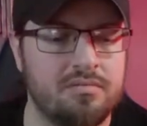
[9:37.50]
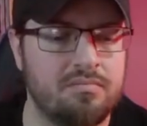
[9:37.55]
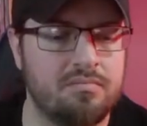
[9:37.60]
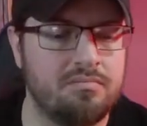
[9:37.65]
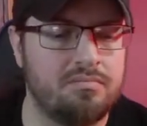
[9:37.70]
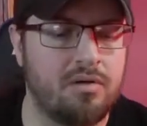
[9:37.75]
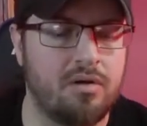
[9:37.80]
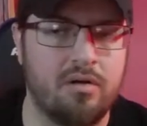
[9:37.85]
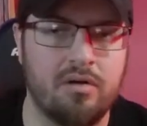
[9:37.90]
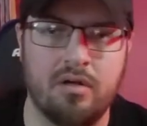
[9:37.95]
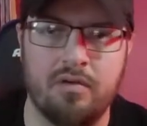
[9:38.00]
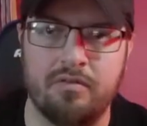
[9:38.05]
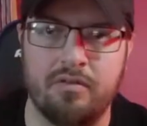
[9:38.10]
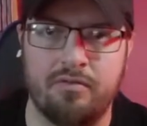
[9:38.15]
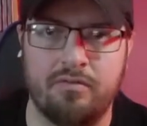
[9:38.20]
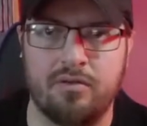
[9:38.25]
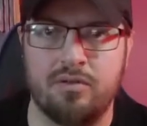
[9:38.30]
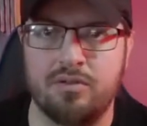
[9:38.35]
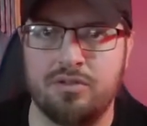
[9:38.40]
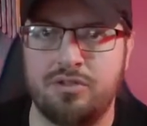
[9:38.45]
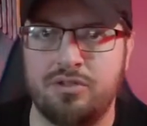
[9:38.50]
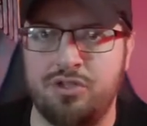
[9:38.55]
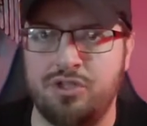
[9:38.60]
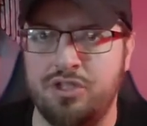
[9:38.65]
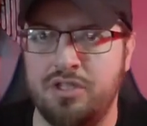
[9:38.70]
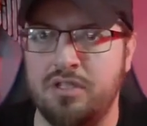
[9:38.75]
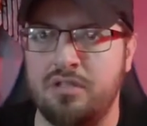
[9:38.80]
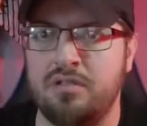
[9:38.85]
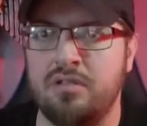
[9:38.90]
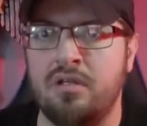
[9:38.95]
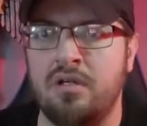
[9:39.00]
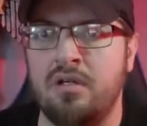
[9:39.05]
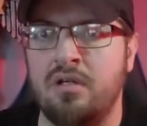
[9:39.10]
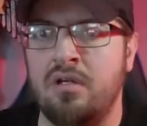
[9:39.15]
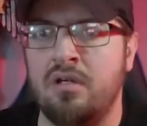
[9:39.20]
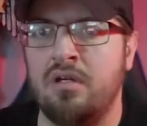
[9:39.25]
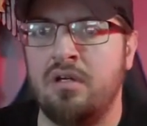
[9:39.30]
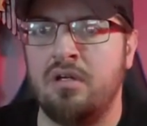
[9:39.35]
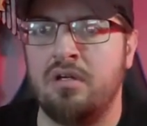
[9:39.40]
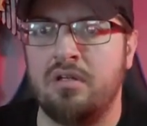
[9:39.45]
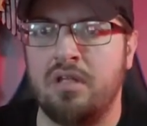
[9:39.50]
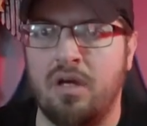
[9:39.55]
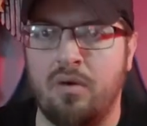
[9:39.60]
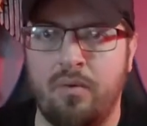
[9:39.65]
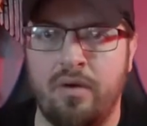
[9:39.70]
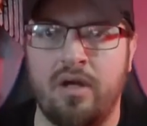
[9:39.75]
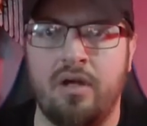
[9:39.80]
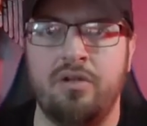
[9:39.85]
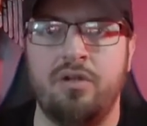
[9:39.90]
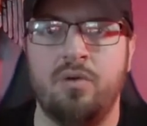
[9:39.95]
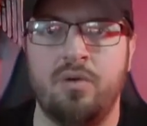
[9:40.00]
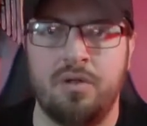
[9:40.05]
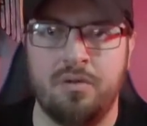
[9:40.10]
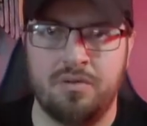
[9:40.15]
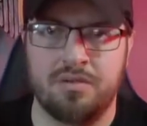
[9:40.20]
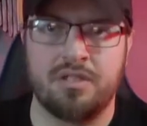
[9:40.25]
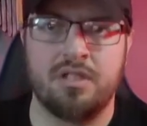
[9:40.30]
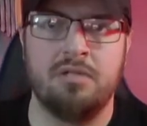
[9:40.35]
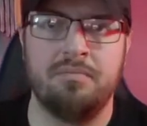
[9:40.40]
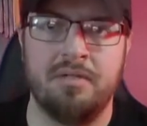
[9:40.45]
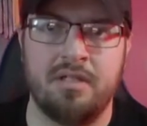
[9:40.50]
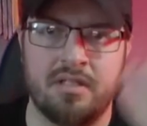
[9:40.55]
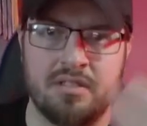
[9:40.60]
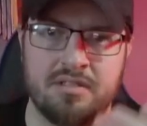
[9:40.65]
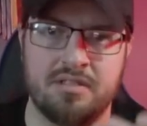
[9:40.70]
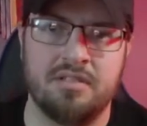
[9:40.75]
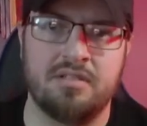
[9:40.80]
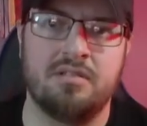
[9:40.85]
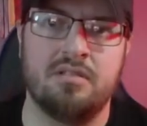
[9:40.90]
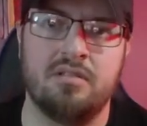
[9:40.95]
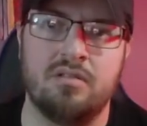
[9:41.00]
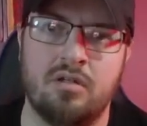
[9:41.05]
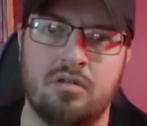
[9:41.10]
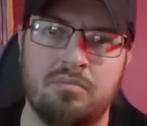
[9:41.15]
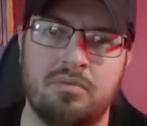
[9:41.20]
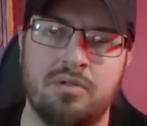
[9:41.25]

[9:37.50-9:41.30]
part of the first sheet. That way I knew it was going to be consistent on both